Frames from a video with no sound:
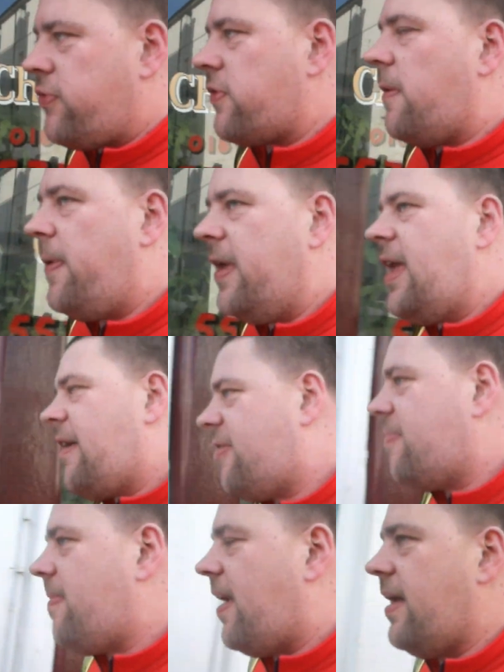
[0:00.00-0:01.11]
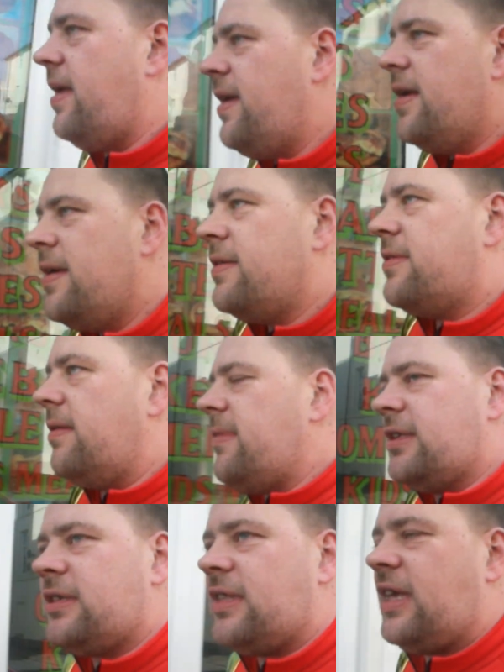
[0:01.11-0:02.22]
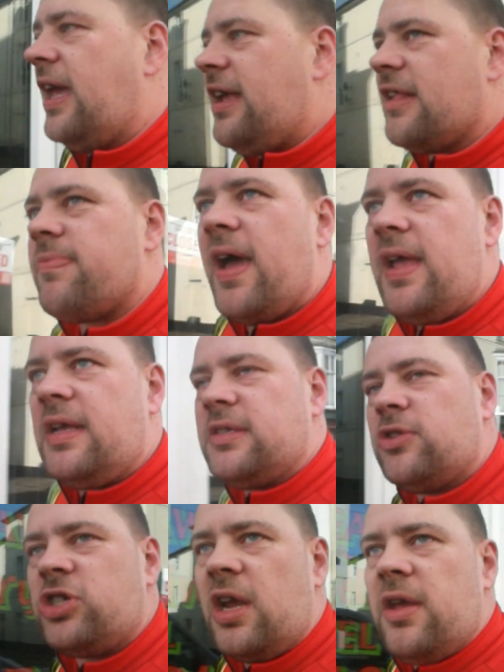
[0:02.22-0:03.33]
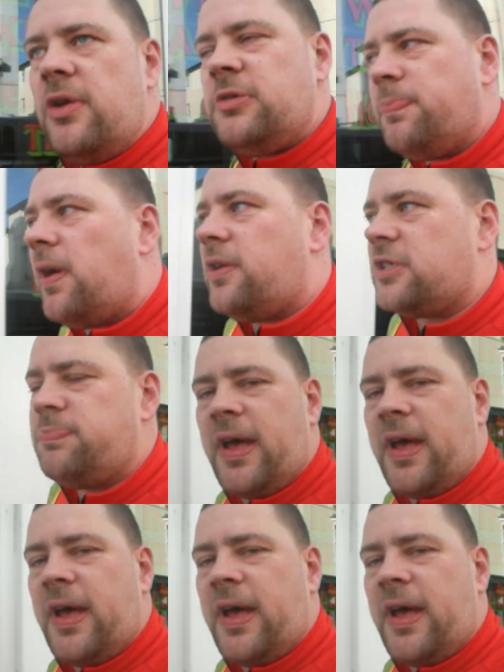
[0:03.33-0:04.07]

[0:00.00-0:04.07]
Proper, yes, mate. Don't mess with the Kings, mate, because I'll show you who's boss.